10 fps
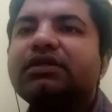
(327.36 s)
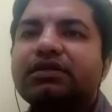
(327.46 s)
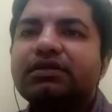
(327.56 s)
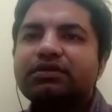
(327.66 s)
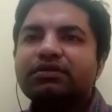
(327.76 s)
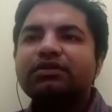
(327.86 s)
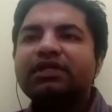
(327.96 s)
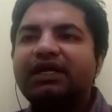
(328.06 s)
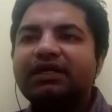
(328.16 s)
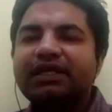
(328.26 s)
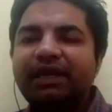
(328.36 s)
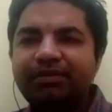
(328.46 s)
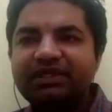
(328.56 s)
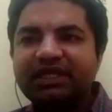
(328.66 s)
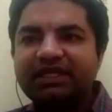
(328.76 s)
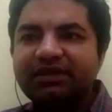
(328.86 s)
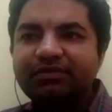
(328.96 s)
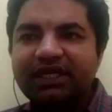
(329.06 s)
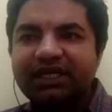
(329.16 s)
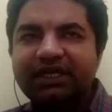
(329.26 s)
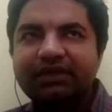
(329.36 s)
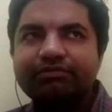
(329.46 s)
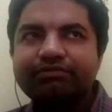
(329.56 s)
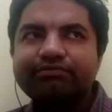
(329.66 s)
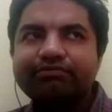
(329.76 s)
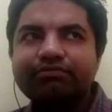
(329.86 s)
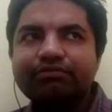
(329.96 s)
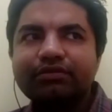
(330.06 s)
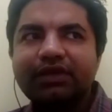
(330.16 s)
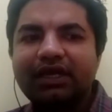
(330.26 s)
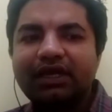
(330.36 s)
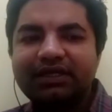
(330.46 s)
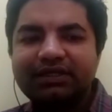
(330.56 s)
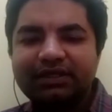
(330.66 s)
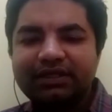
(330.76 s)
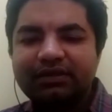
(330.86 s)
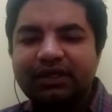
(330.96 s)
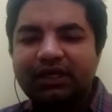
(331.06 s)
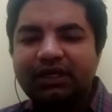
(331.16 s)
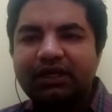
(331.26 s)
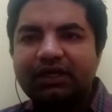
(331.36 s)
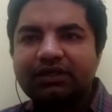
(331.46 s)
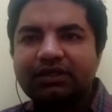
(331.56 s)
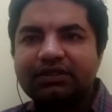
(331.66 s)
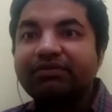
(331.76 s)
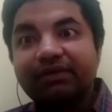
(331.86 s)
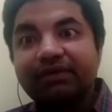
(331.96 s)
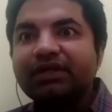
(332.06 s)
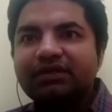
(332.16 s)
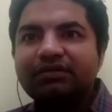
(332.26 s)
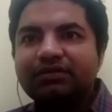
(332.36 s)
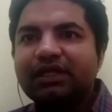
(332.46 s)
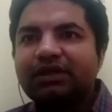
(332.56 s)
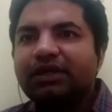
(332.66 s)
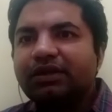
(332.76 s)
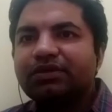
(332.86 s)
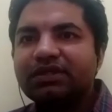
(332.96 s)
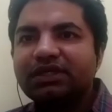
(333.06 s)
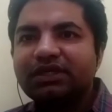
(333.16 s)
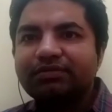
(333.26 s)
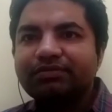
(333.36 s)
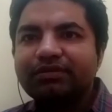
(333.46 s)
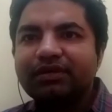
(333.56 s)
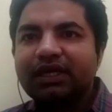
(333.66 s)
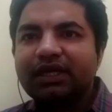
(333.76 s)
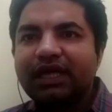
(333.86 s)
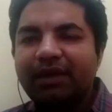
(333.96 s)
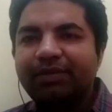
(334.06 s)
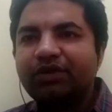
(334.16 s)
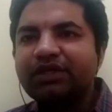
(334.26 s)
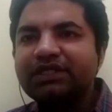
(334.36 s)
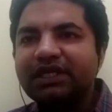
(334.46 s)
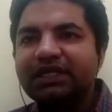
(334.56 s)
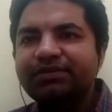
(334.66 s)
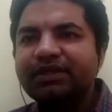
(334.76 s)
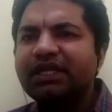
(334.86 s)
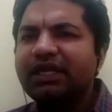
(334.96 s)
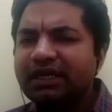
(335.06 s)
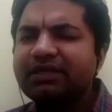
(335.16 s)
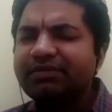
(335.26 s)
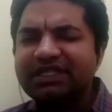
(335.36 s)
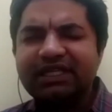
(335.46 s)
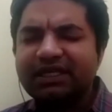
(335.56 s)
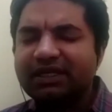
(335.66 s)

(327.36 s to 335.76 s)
So that kept stretching my, let's say, survival. That was a happy coincidence, but then that's a mistake.